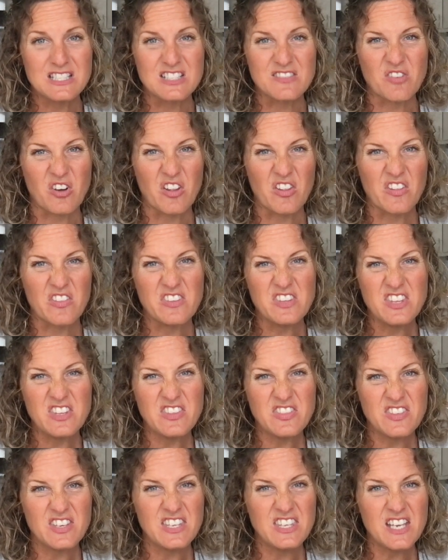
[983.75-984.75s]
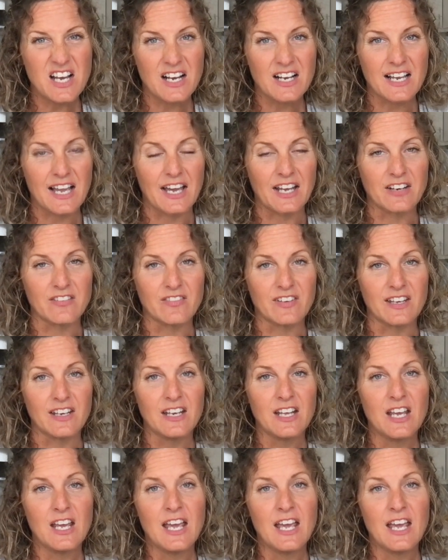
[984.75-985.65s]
of all of the yuck out of it